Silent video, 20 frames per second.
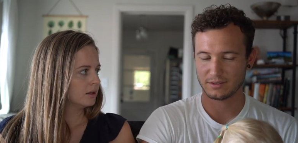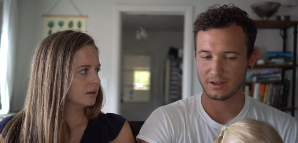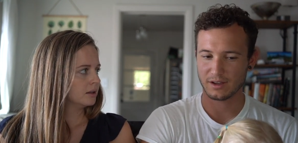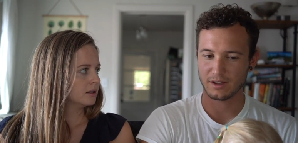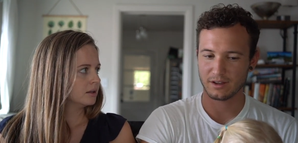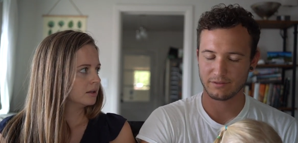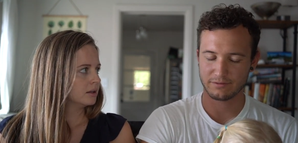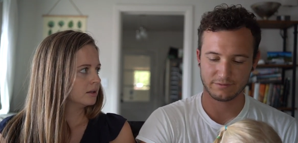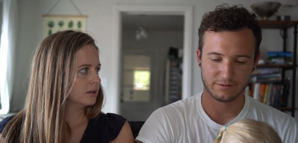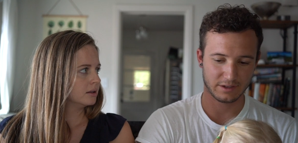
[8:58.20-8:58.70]

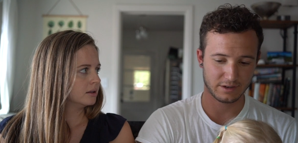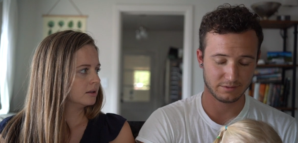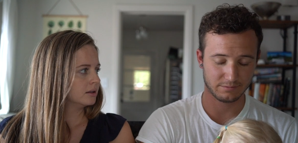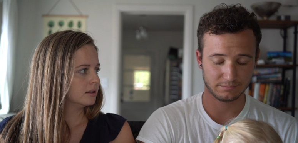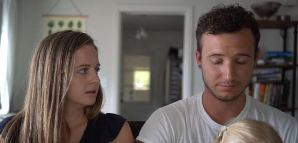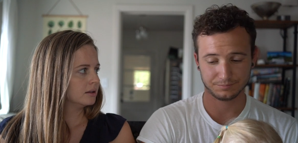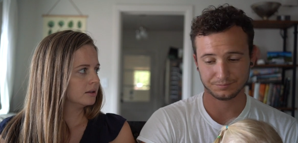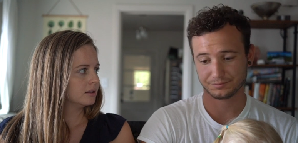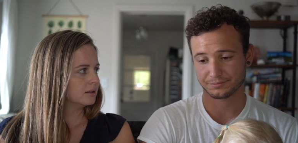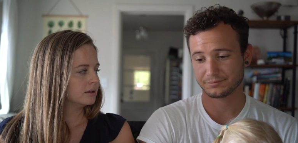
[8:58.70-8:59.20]
Speaker 1: stuff, and
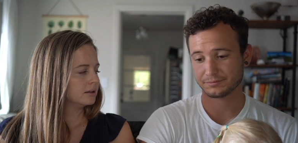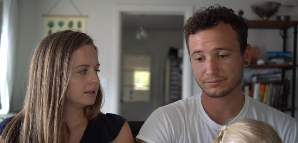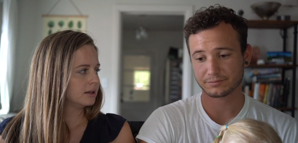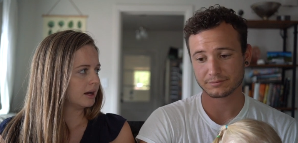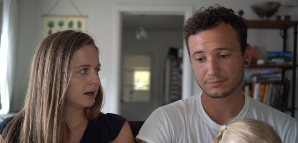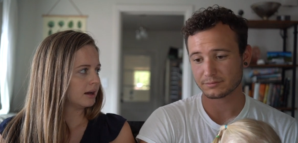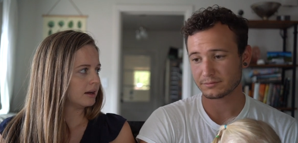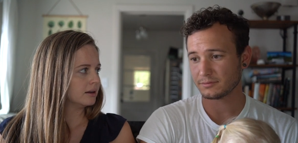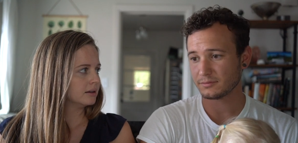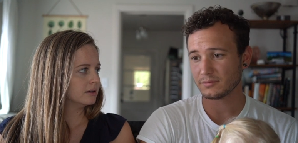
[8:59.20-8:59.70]

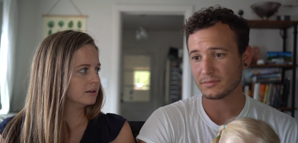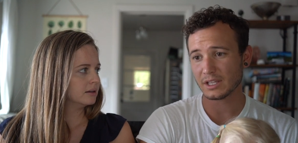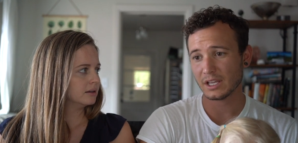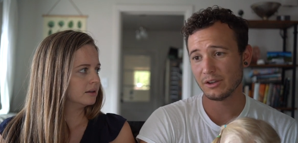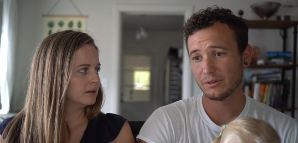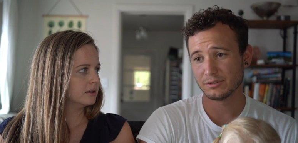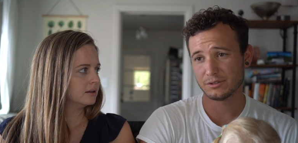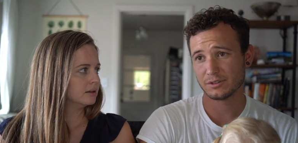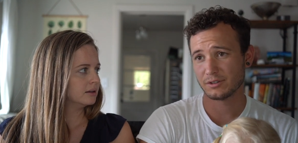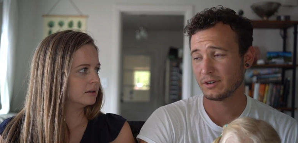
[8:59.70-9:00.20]
yeah,
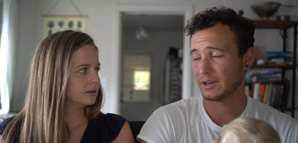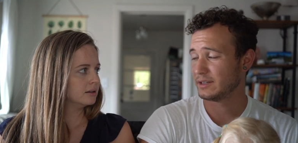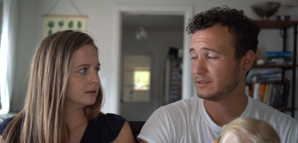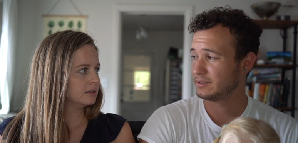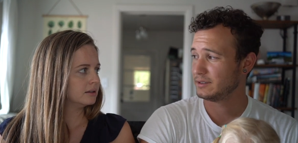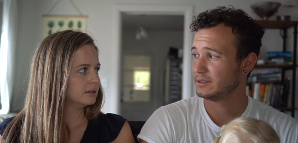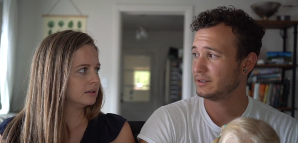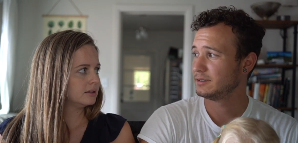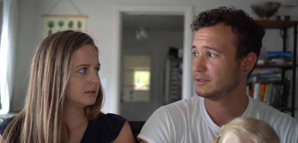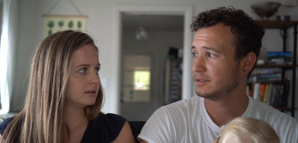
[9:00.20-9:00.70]
it was
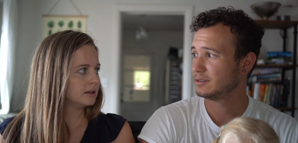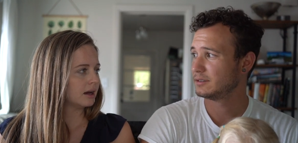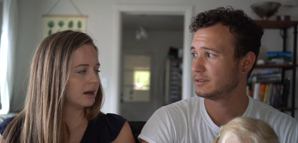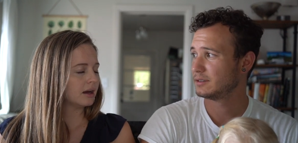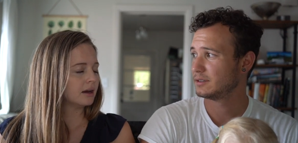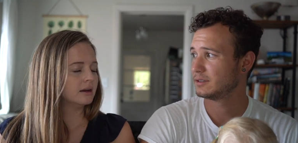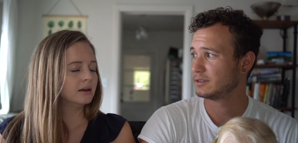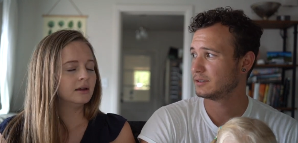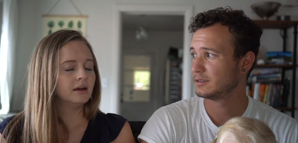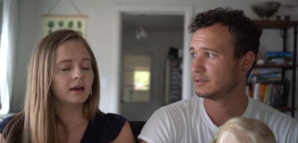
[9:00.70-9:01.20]
crazy.
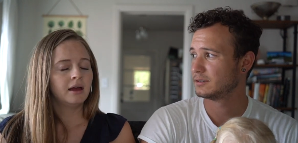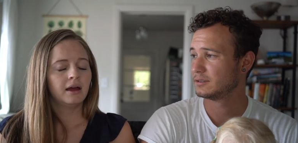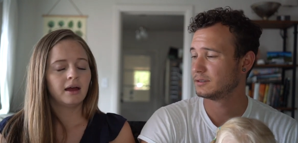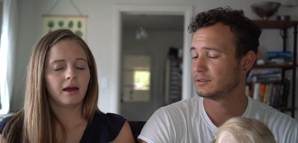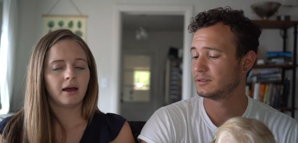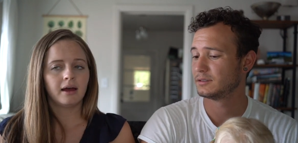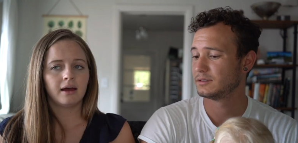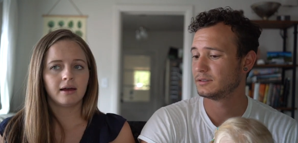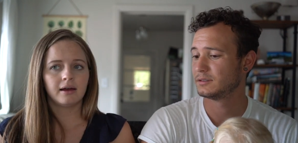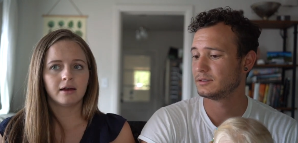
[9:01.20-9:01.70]
Speaker 2: Yeah.
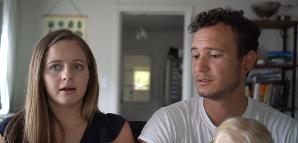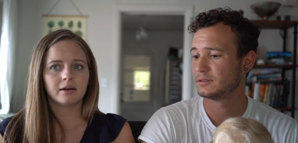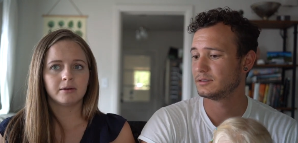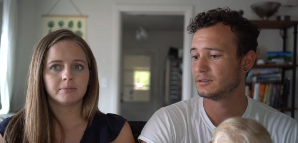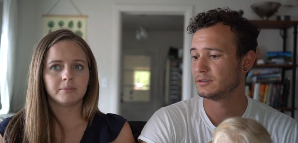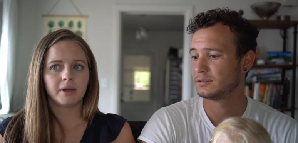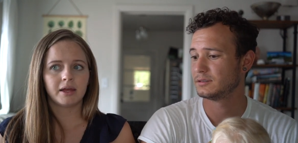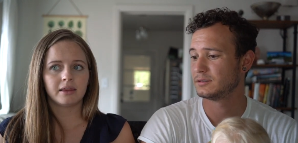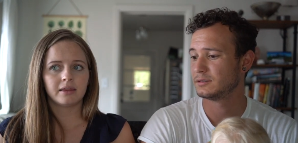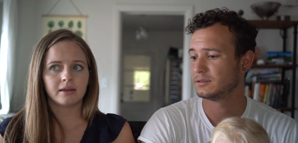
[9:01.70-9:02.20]

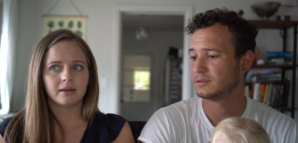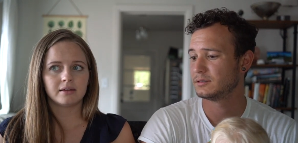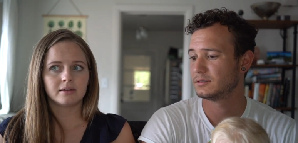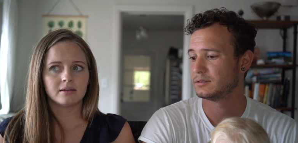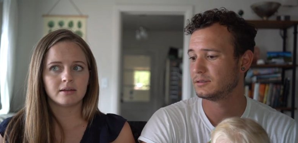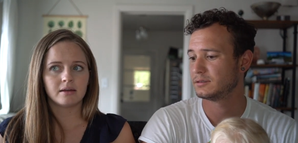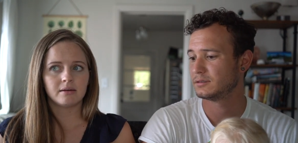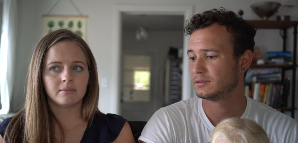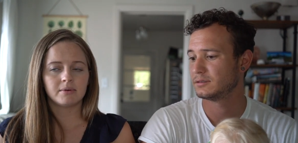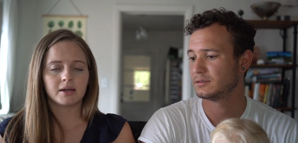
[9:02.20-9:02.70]
Um, and then
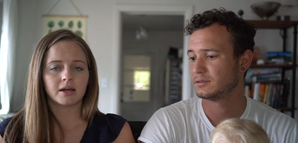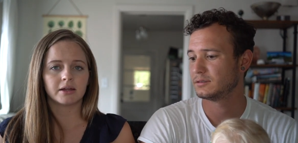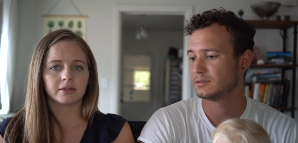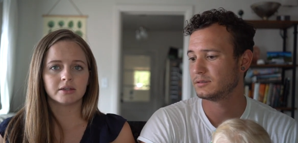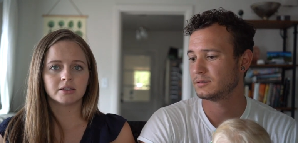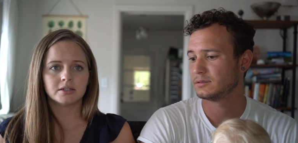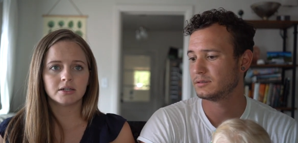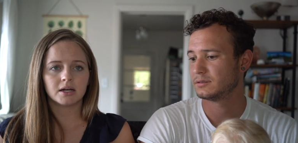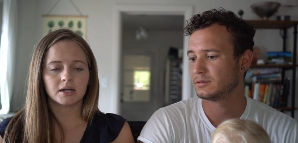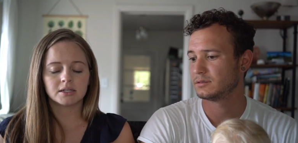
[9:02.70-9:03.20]
we got
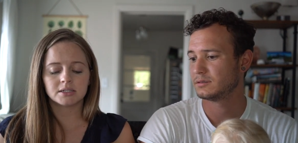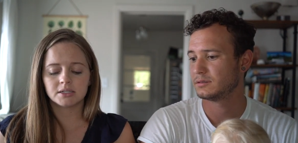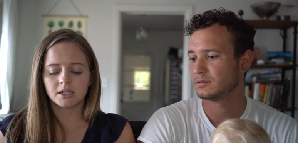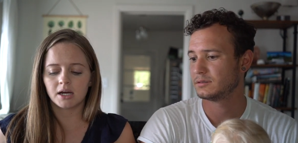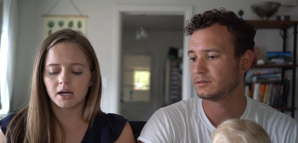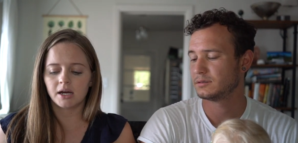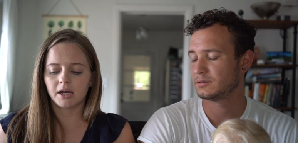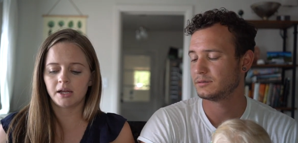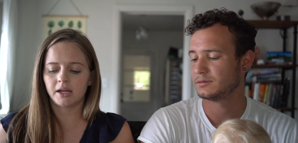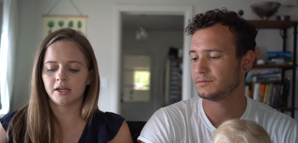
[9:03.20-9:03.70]
the
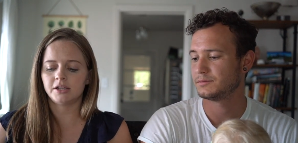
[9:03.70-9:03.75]
Dockatot,